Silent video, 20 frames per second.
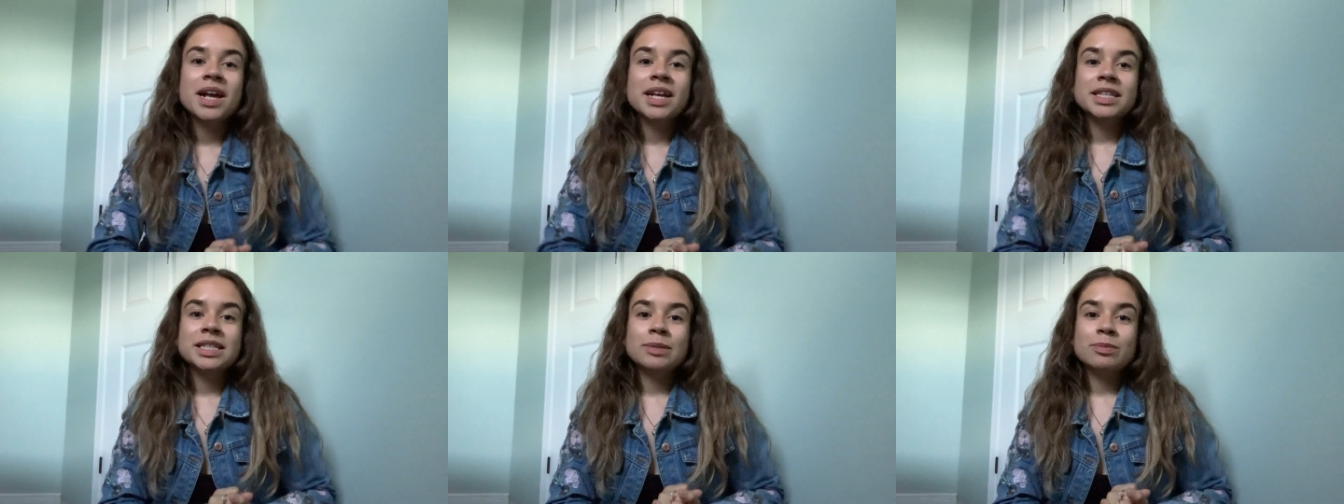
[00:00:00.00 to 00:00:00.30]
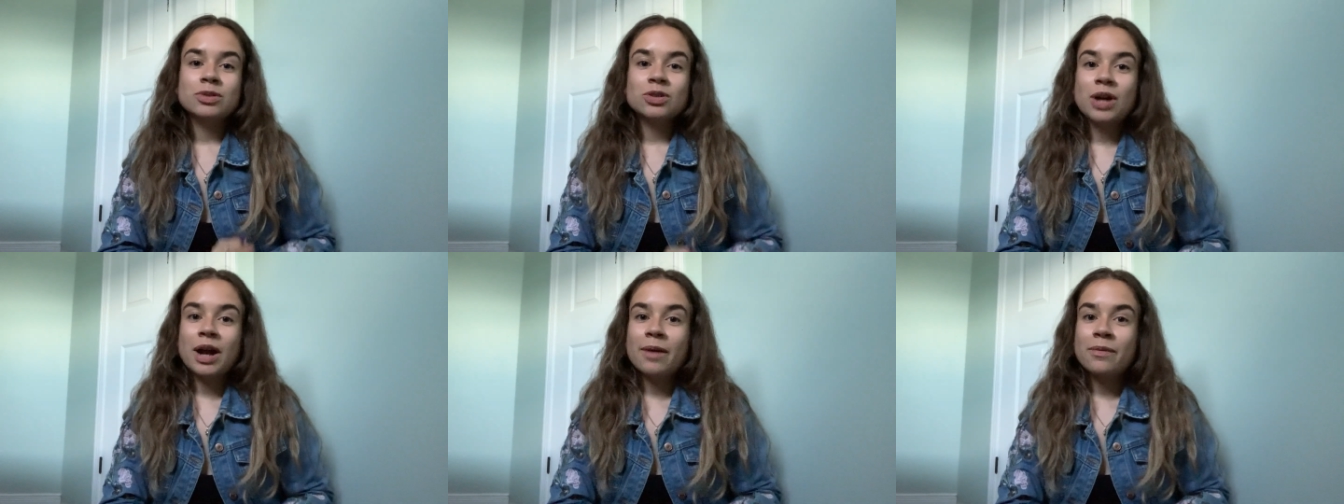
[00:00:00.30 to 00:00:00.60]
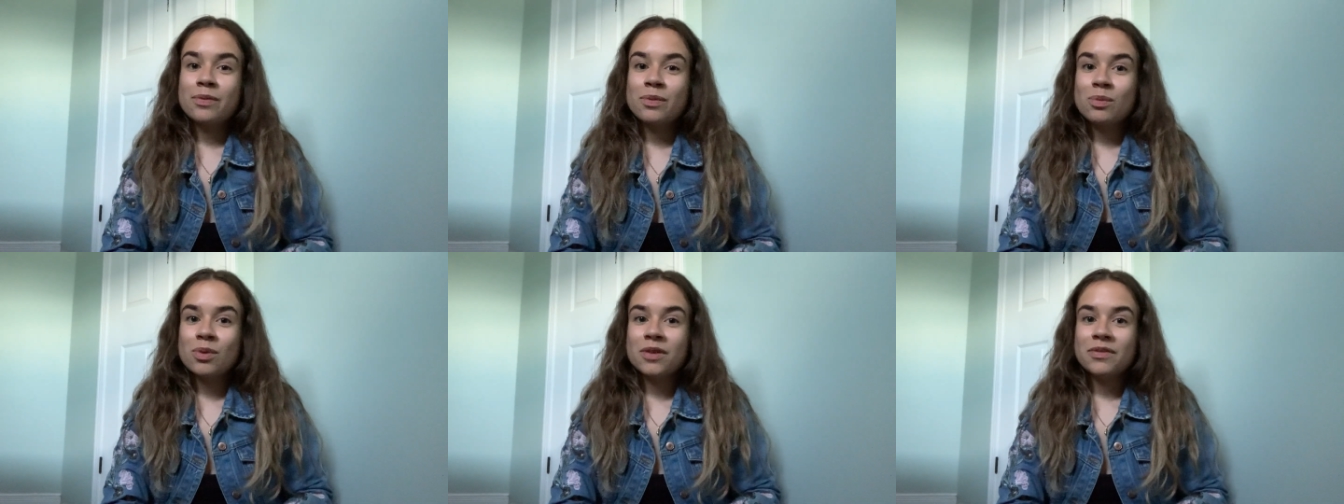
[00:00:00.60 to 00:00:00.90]
subscribe
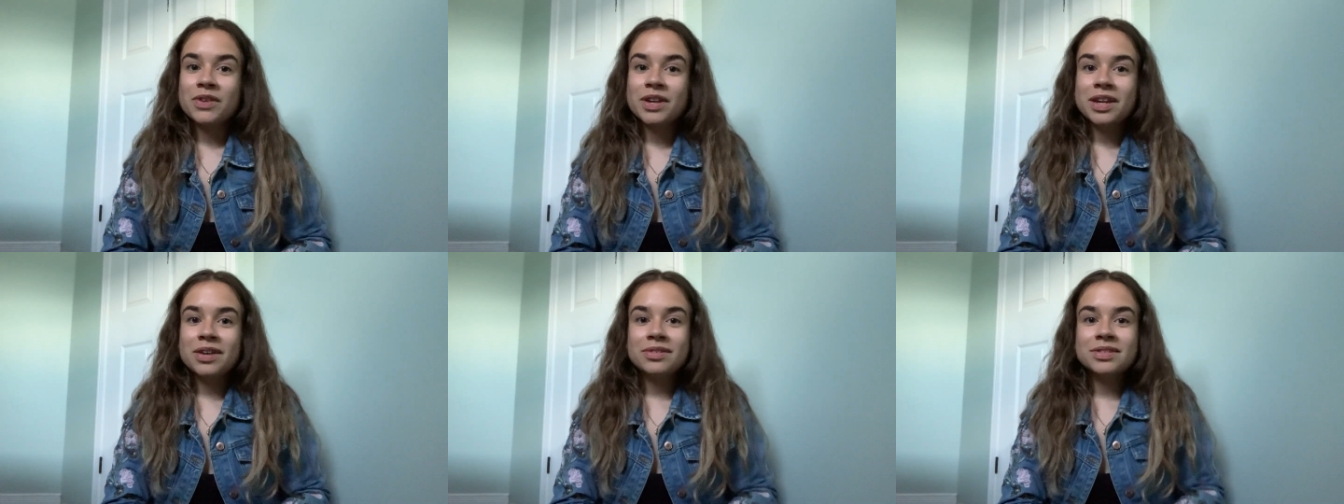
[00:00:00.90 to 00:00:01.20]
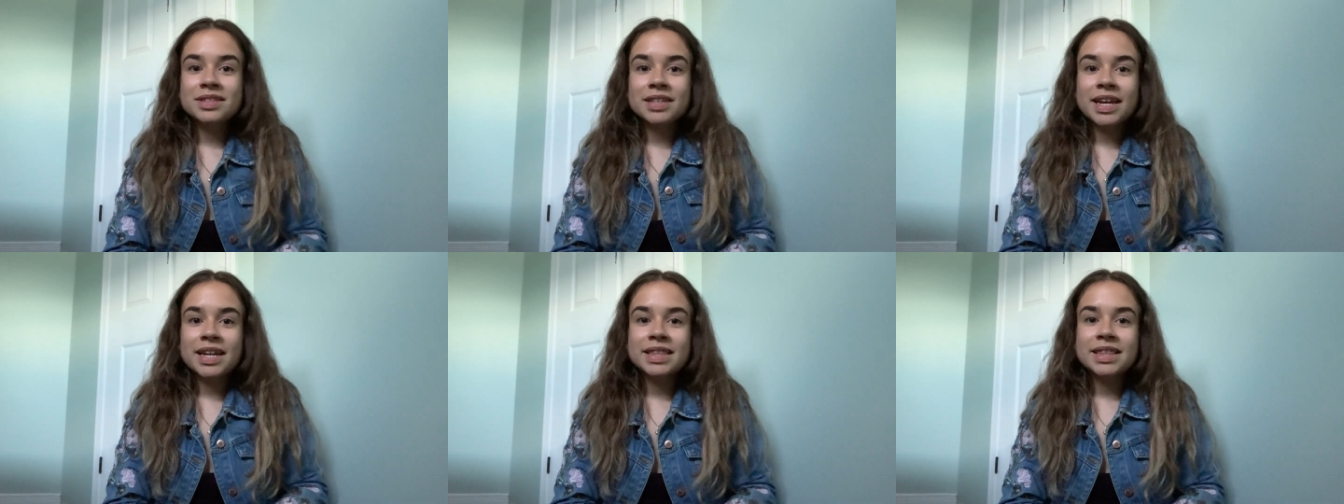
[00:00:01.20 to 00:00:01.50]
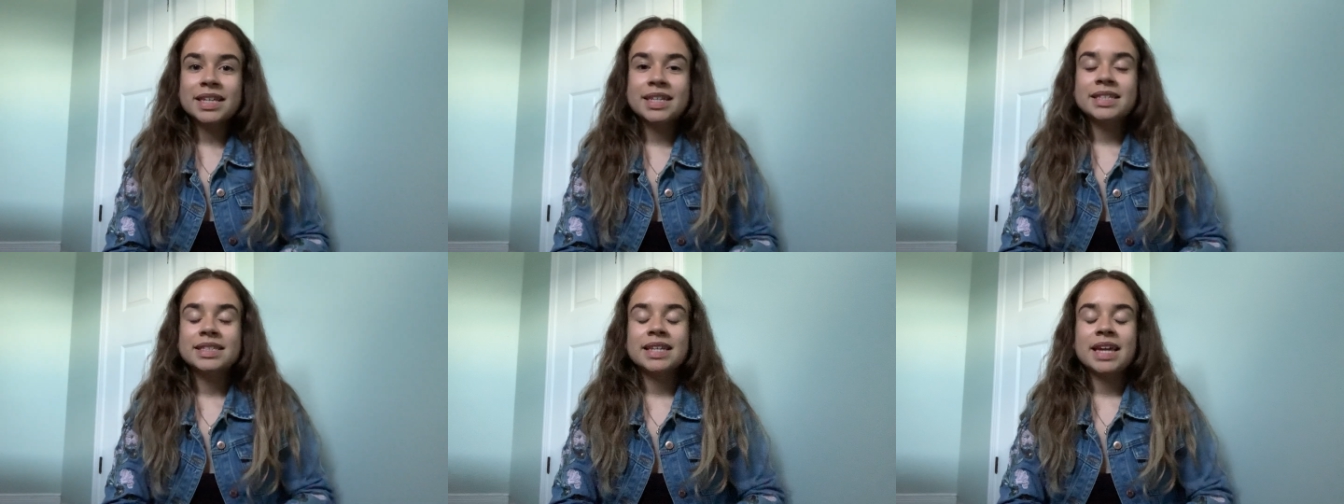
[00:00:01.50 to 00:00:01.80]
for more videos like
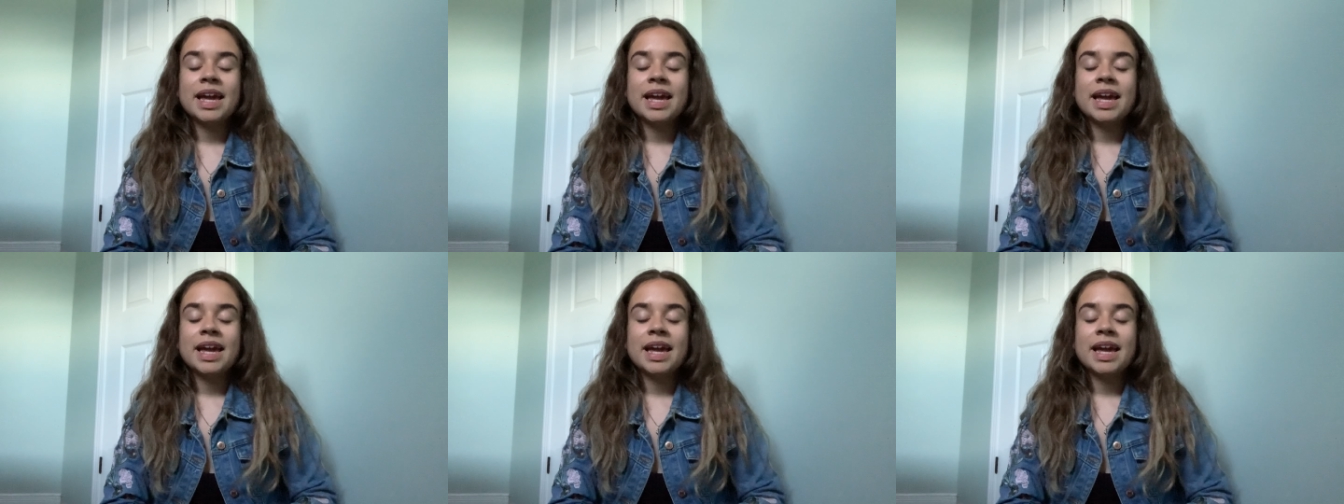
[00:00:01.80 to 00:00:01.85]
this,